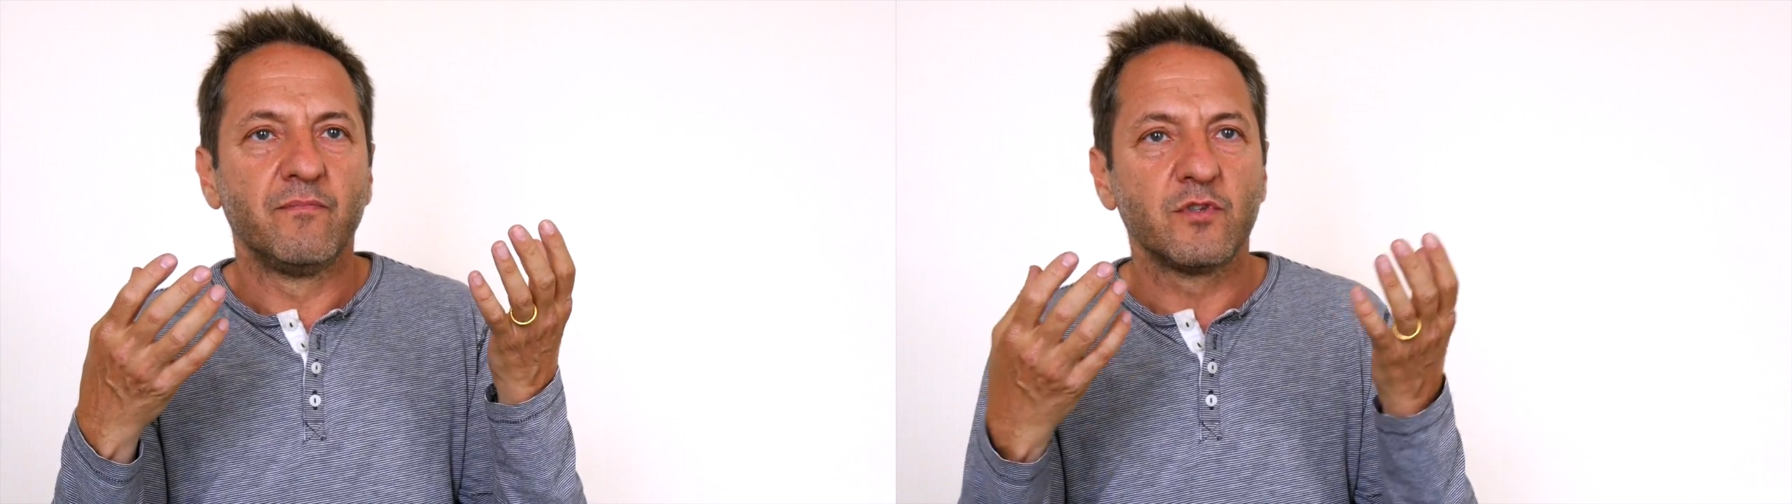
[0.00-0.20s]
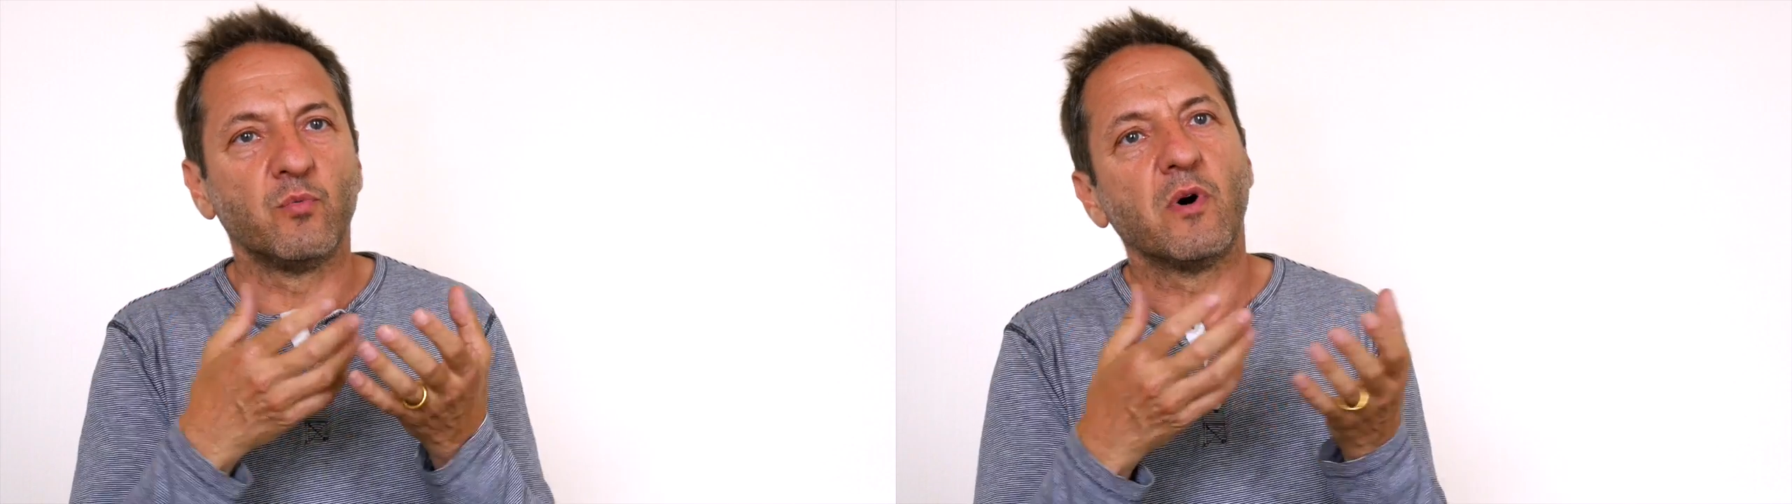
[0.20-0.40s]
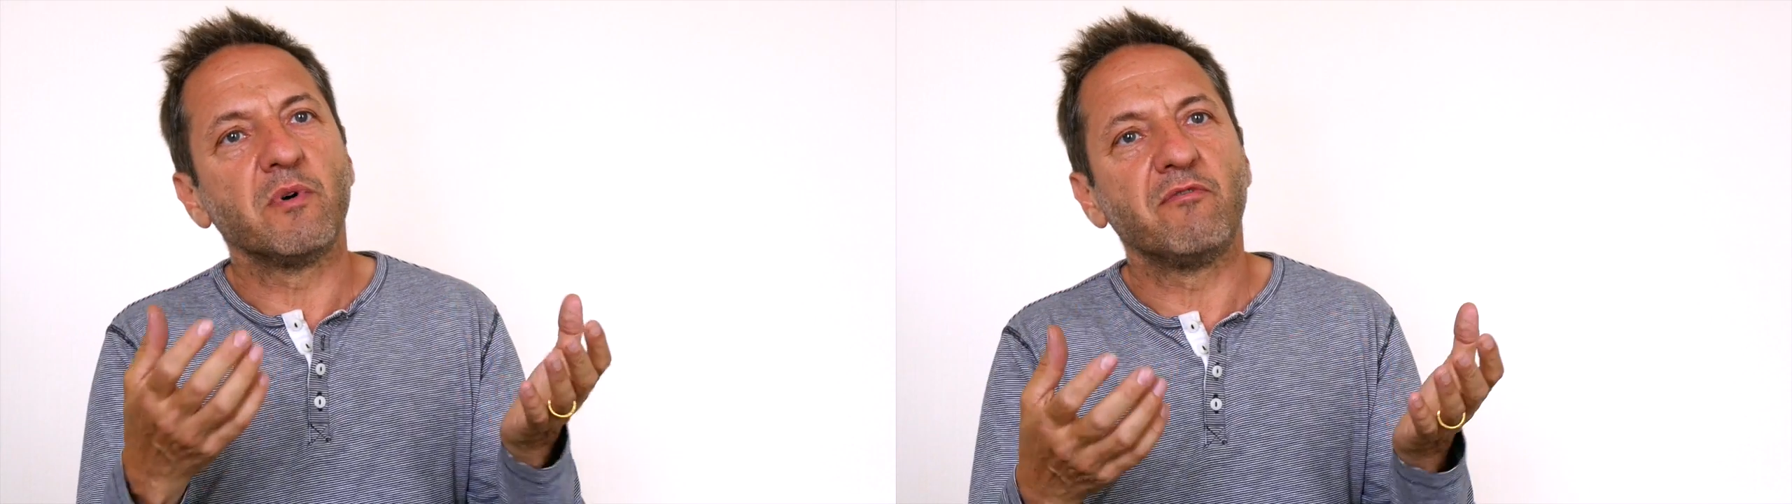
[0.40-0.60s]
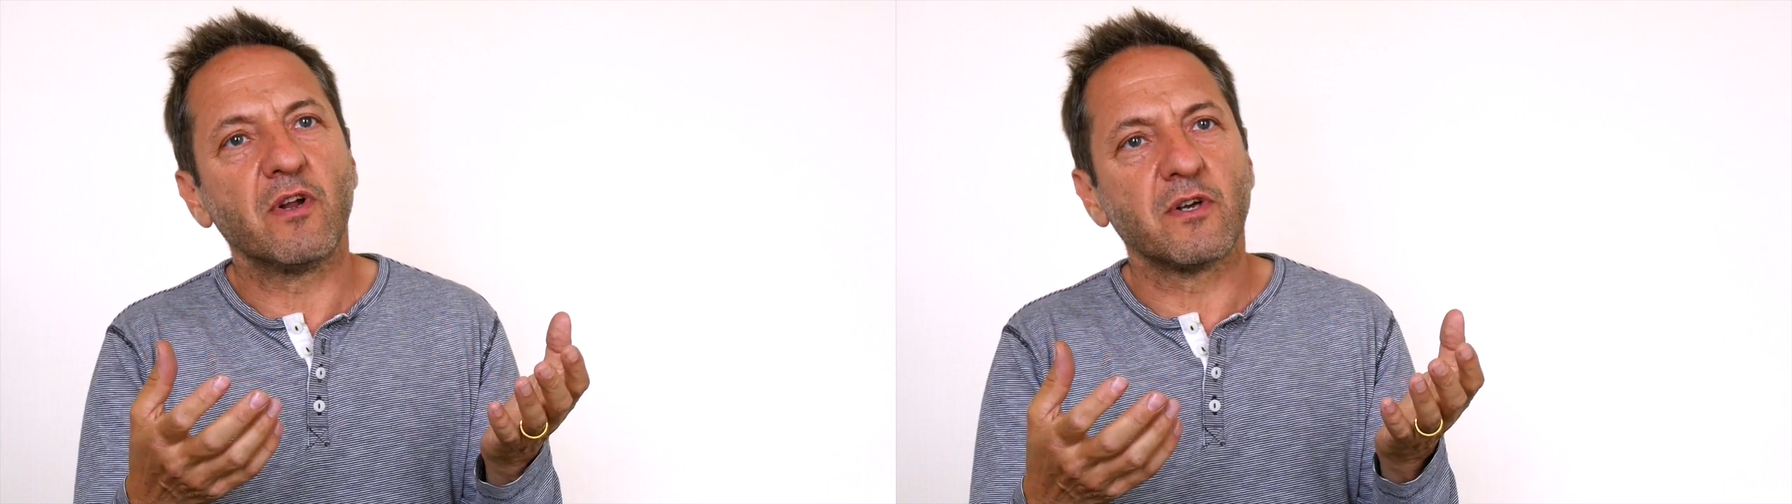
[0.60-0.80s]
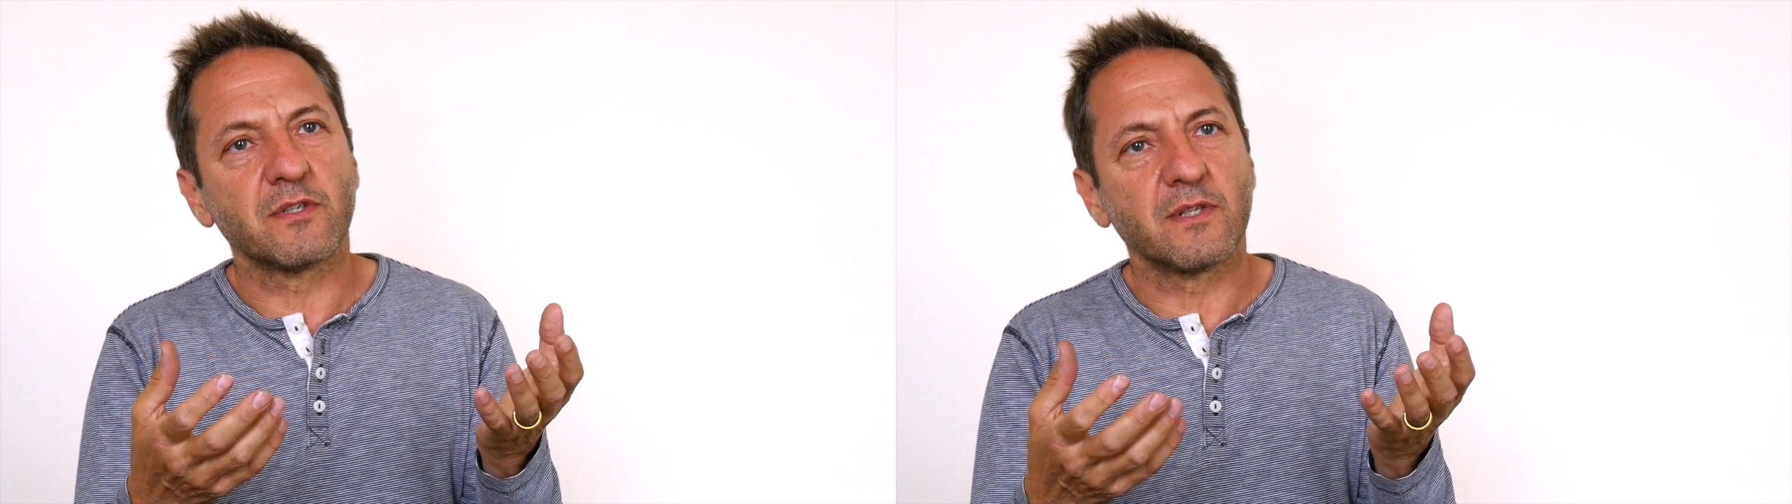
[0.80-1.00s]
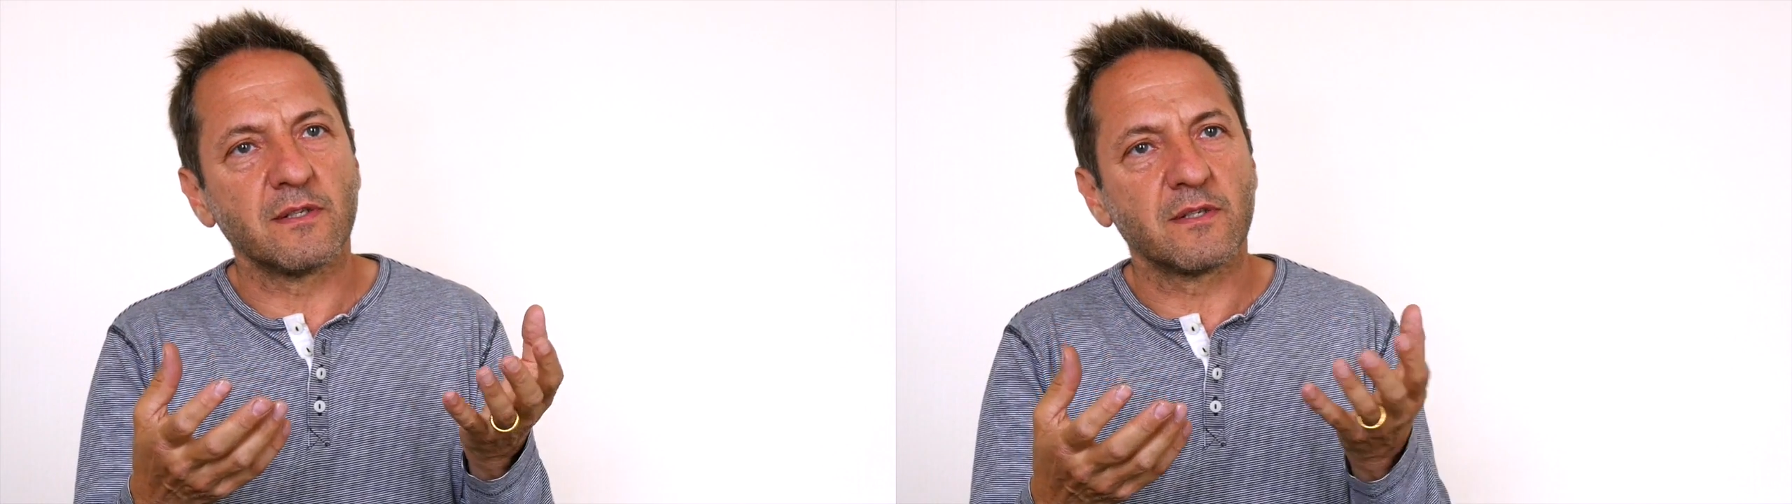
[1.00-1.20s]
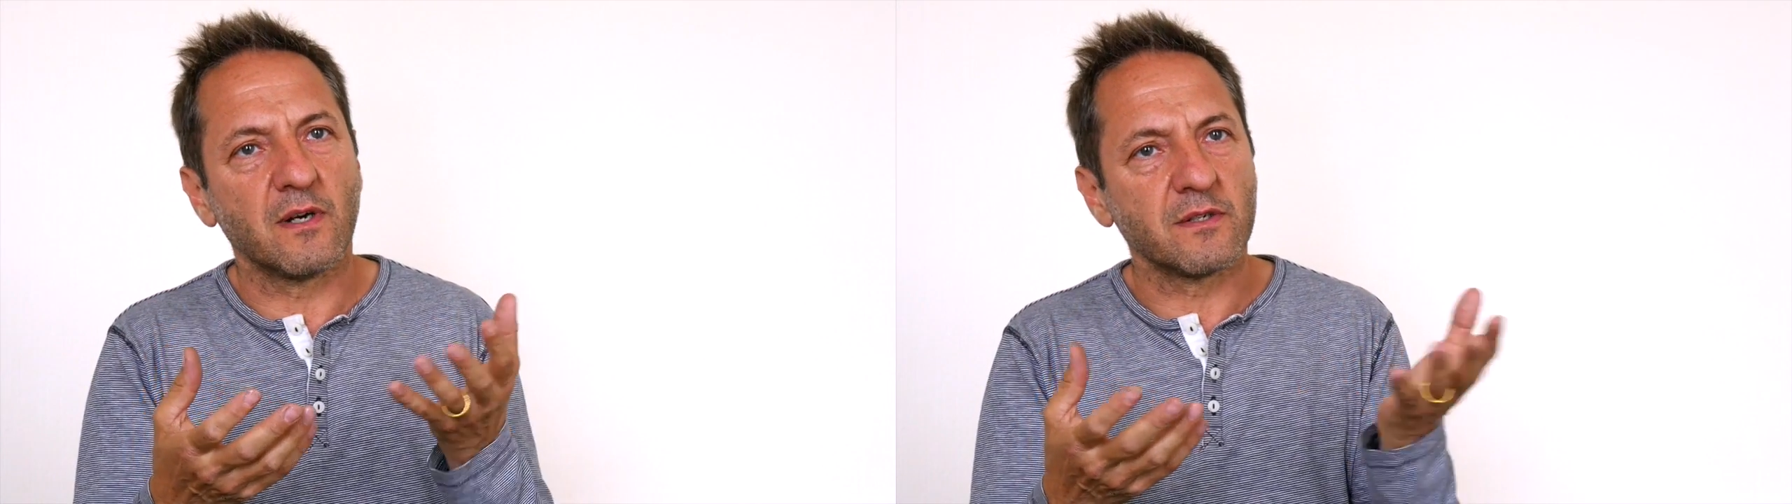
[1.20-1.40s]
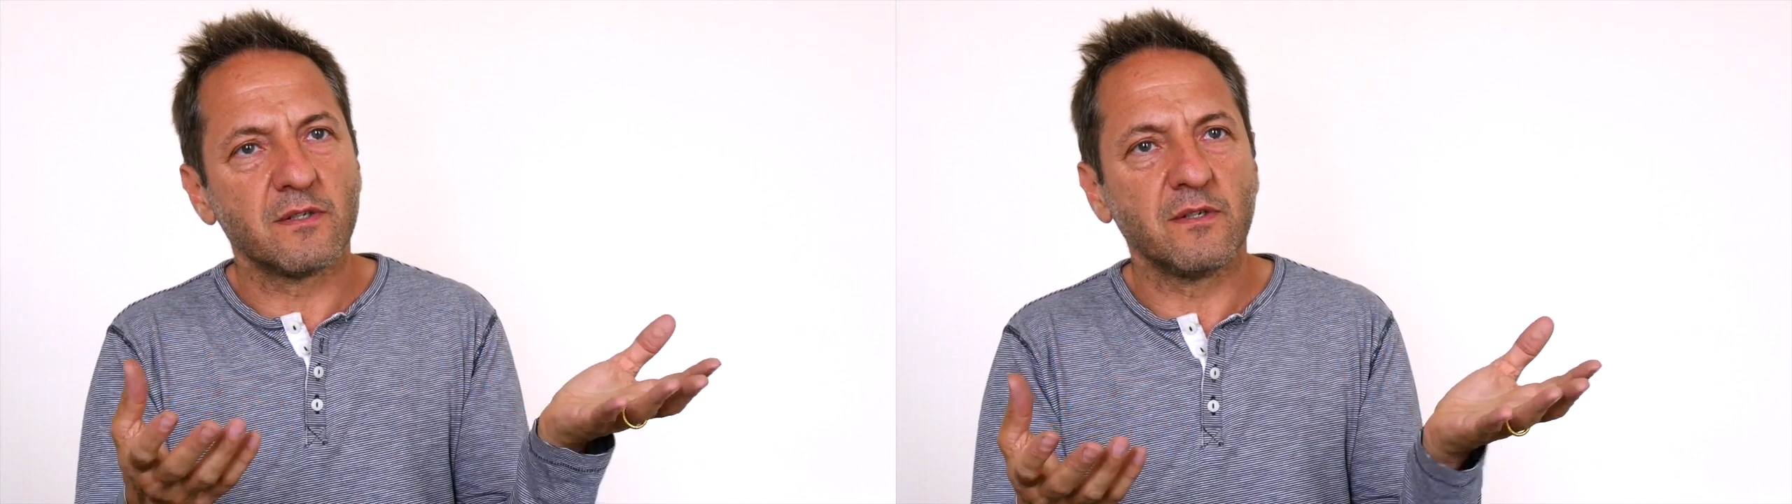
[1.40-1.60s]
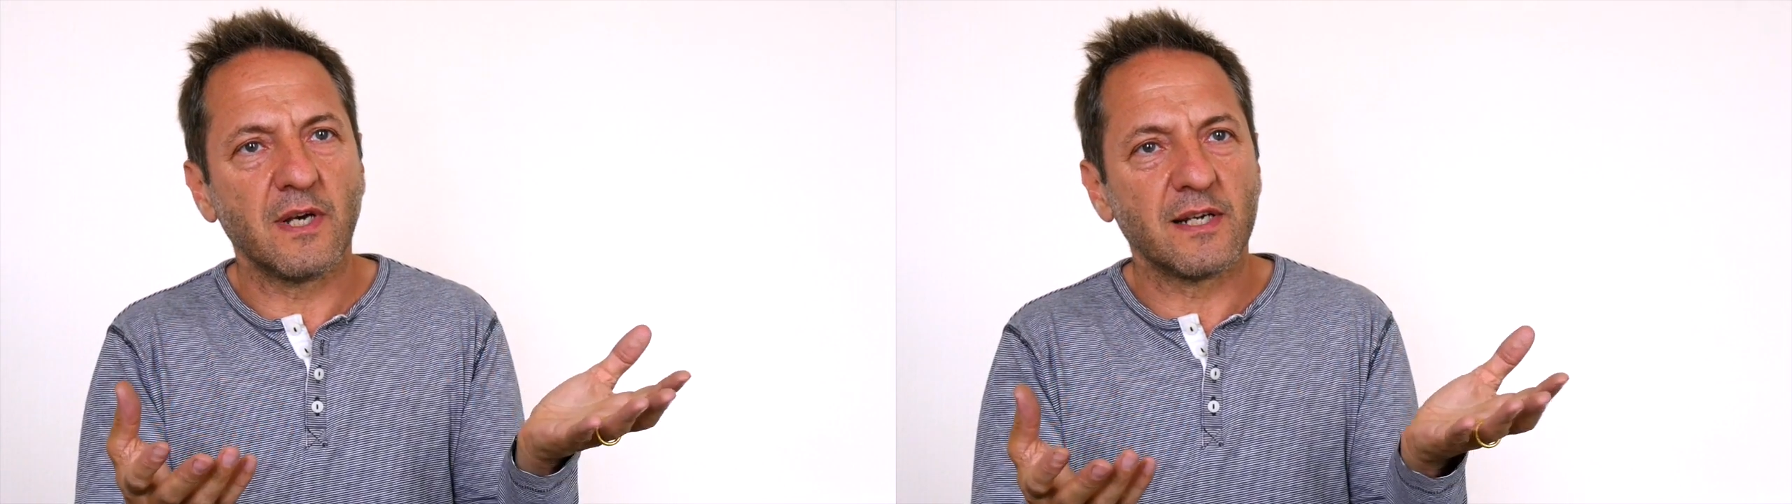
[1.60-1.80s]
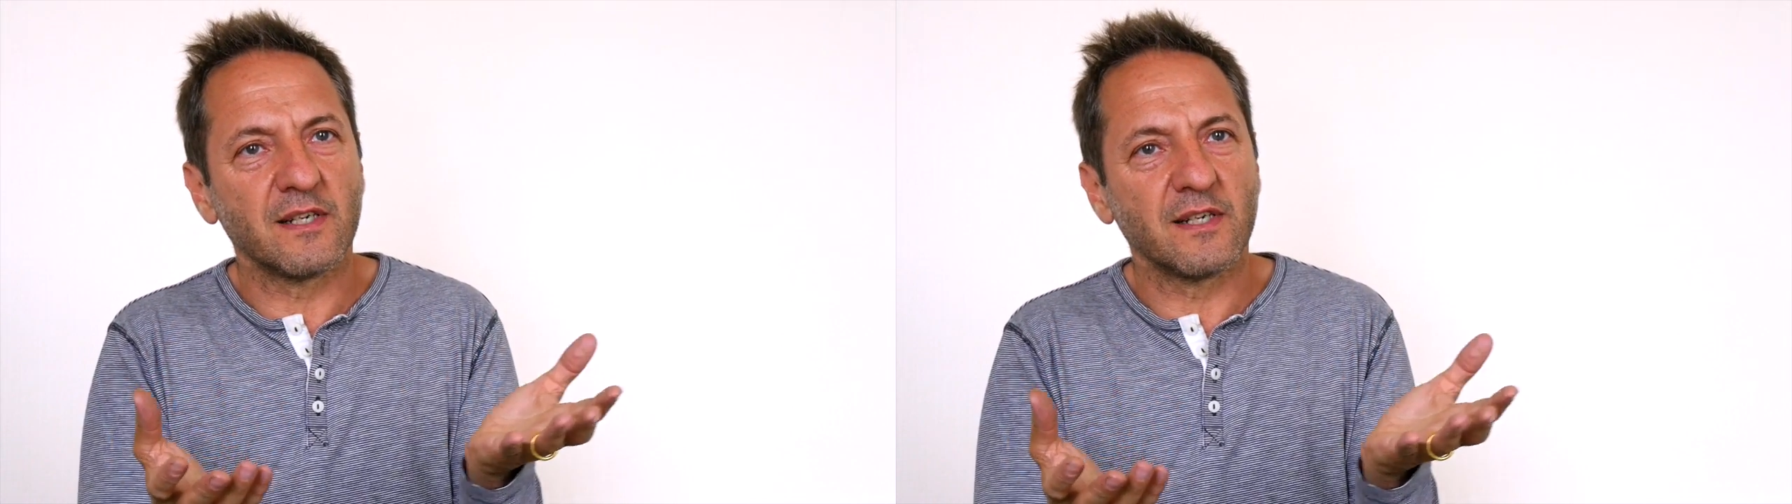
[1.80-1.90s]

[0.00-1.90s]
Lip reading: to what we've lost and start to do that.